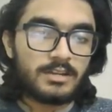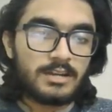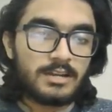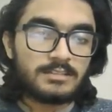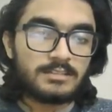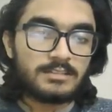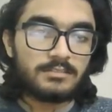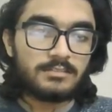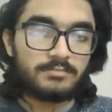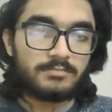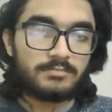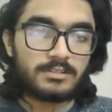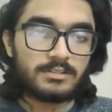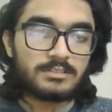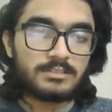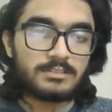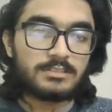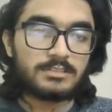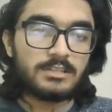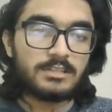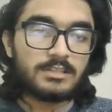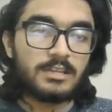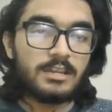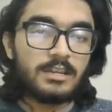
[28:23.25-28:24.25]
And the width
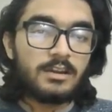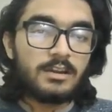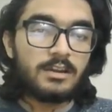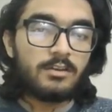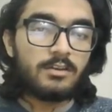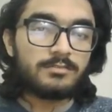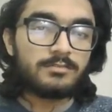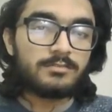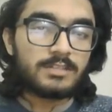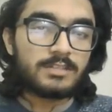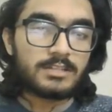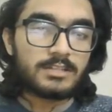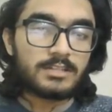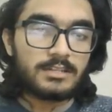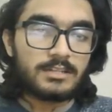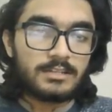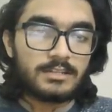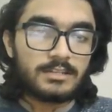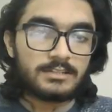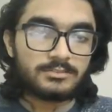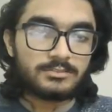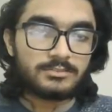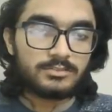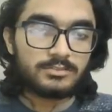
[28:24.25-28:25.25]
of the
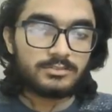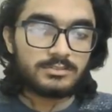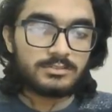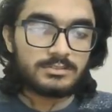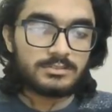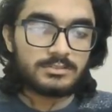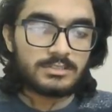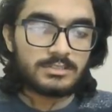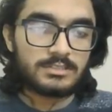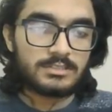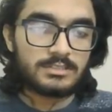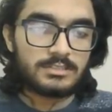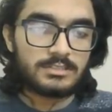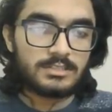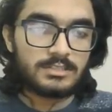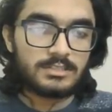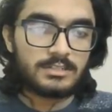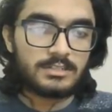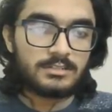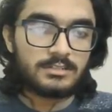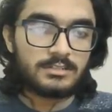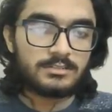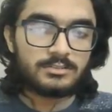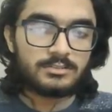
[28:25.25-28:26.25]
container, so this is the
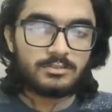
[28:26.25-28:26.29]
container.